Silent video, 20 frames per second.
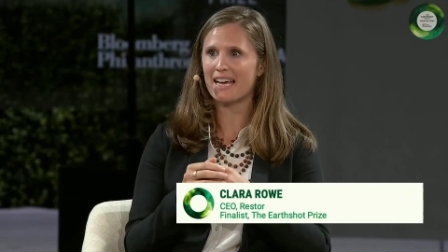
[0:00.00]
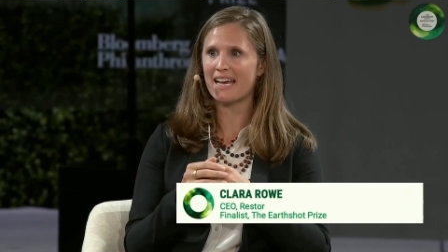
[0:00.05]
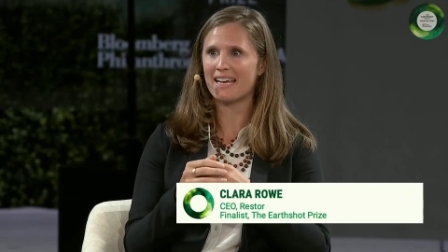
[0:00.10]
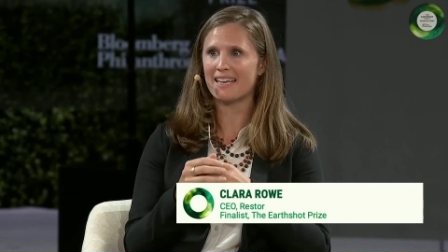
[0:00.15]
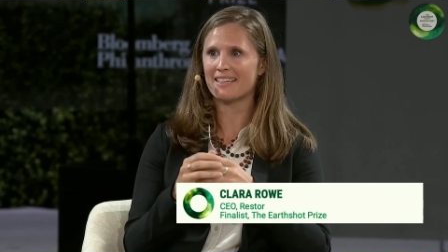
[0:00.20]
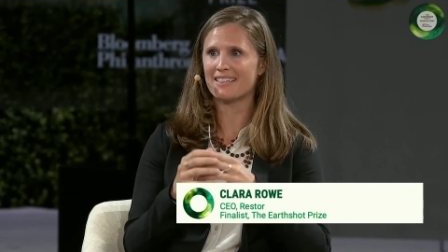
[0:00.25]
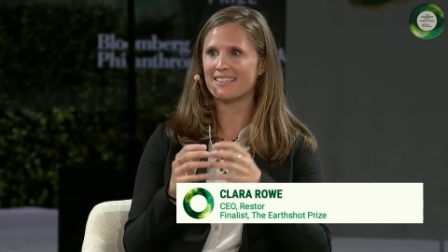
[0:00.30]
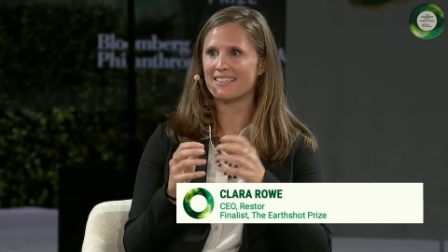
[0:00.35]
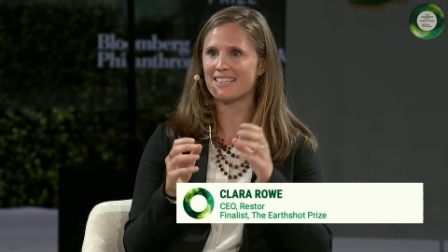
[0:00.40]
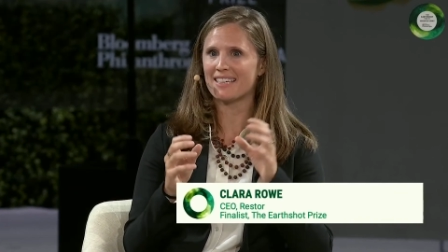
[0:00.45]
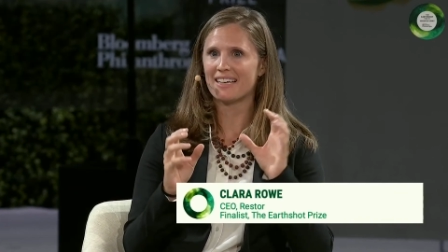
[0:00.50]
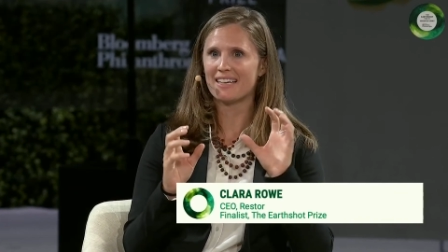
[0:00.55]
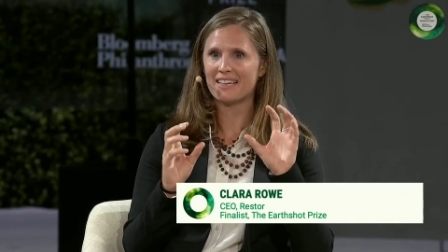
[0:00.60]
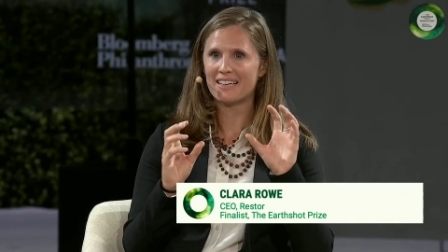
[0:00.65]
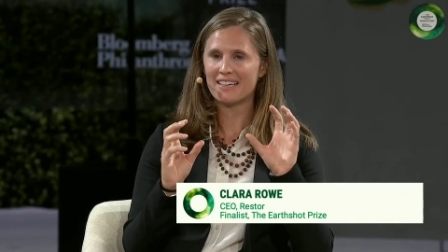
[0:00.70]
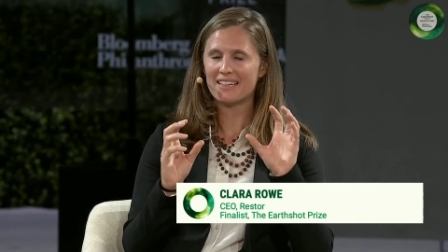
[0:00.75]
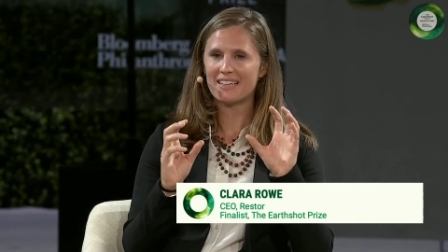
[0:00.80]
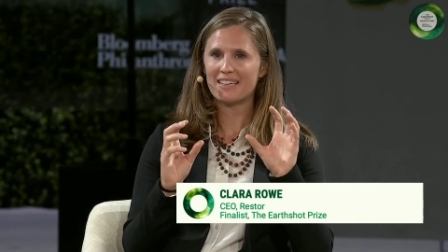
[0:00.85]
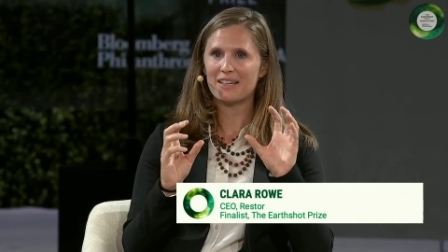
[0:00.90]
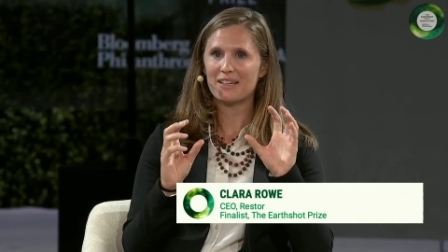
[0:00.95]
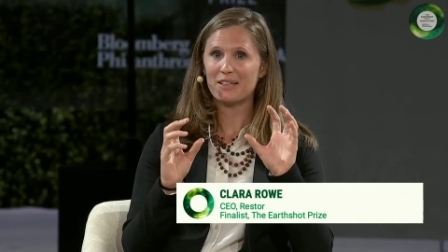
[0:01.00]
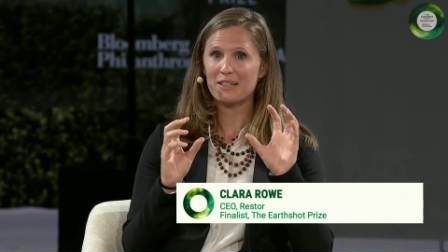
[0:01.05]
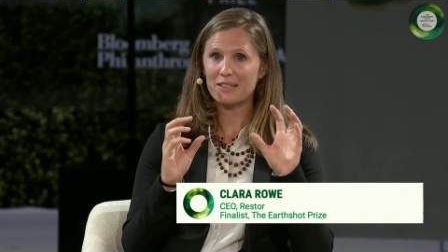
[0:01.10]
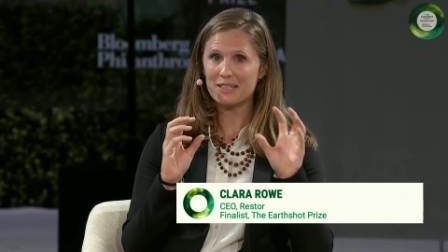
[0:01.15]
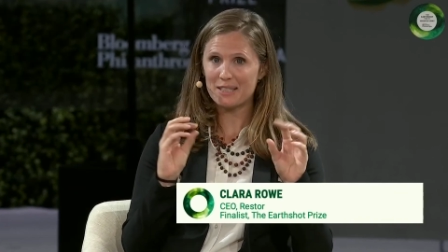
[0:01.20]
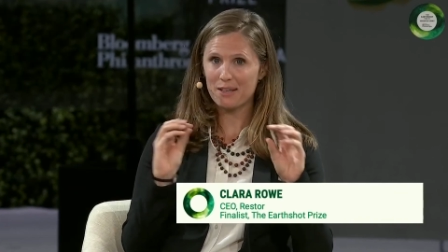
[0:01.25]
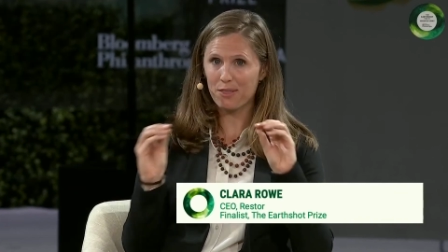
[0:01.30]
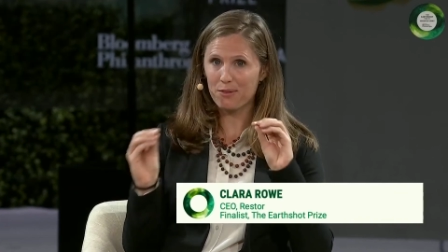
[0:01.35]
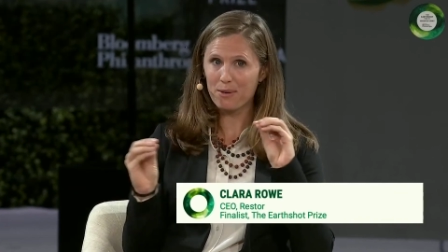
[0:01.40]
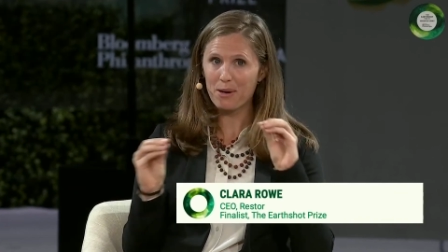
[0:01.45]
And
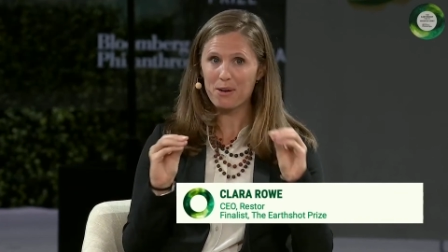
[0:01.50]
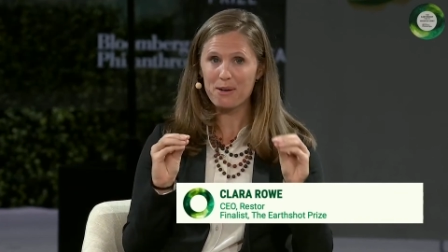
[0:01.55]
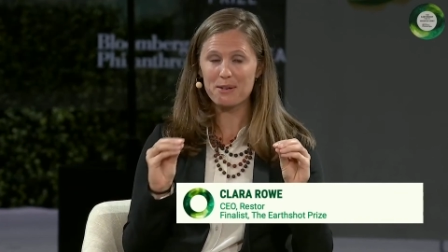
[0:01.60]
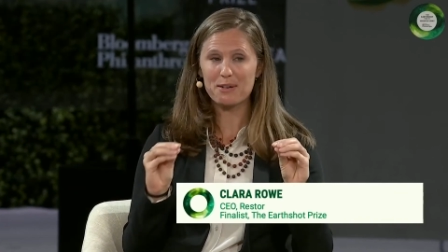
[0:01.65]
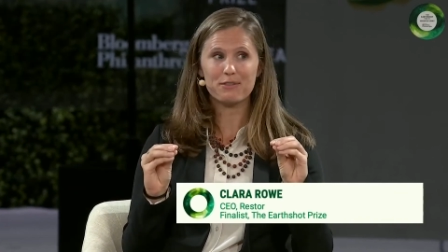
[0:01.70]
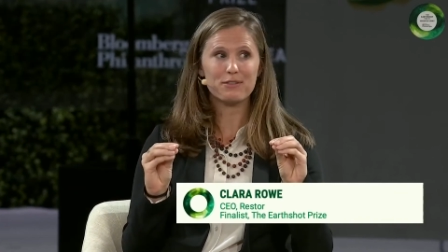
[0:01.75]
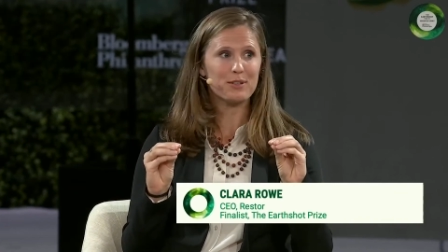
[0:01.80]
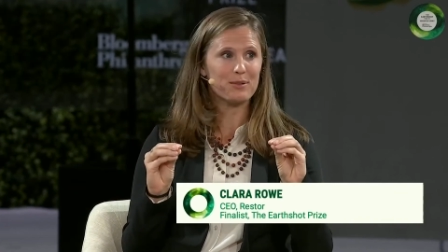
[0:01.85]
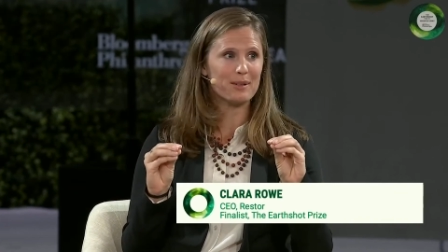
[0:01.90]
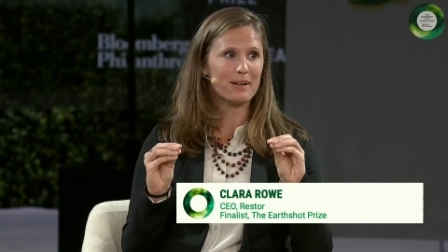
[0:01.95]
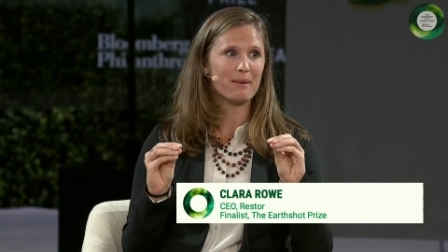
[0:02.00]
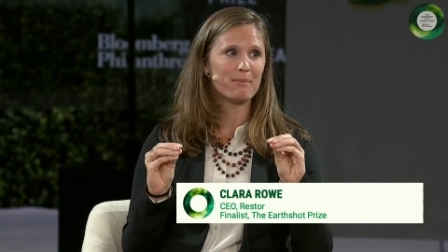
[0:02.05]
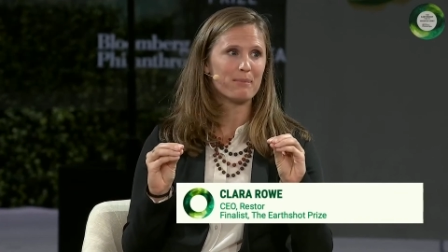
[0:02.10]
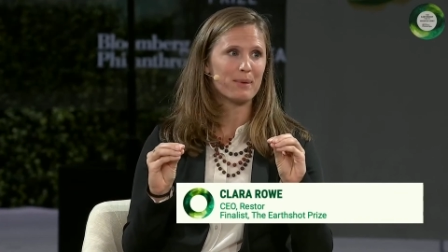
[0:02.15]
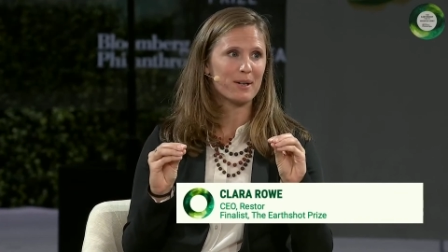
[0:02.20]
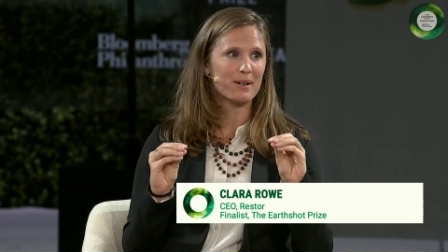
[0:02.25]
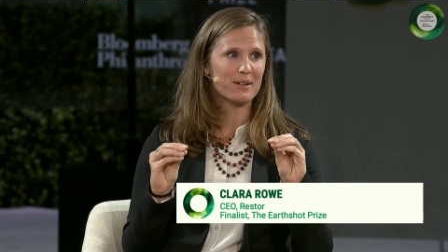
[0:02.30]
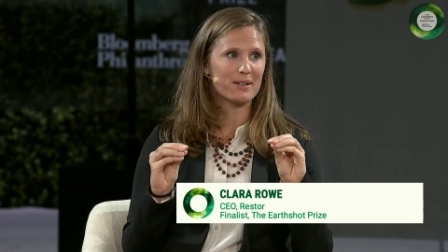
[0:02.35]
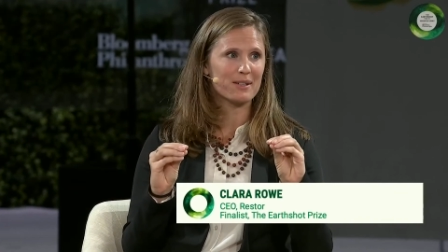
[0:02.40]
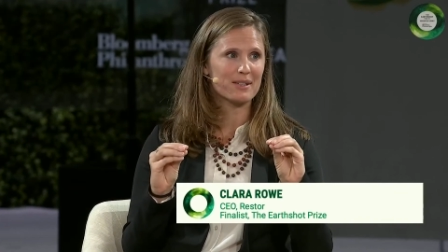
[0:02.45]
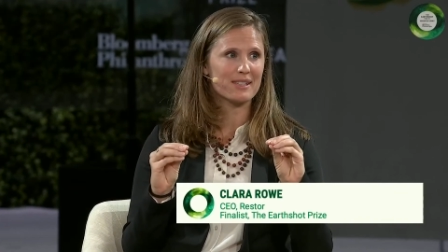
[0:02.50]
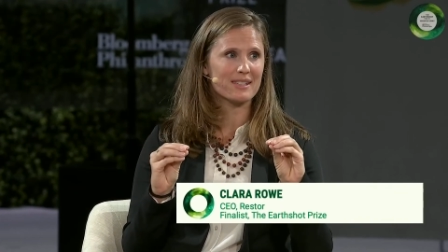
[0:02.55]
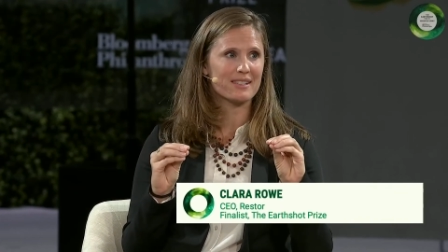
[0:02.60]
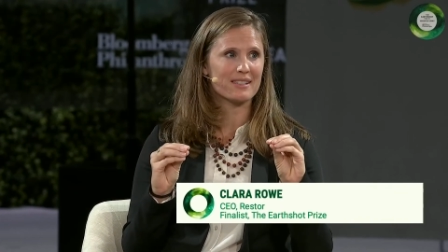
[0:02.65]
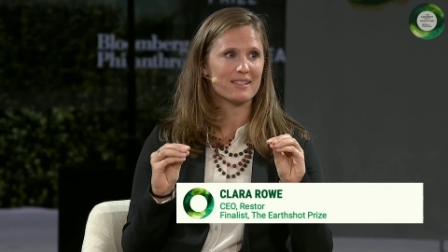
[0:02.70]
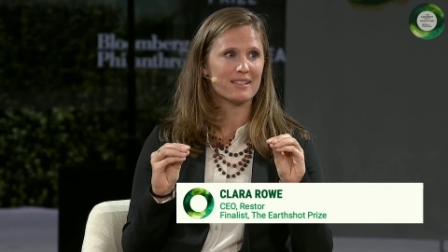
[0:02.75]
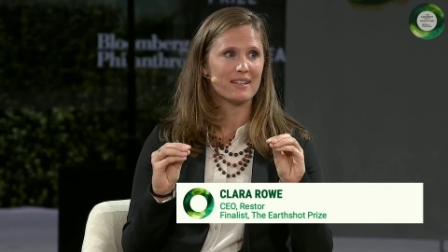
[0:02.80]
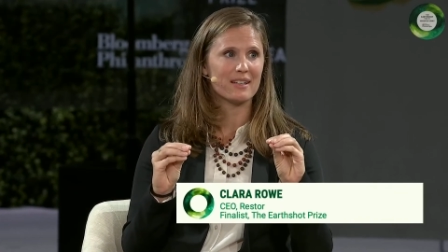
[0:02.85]
to throw out a few numbers,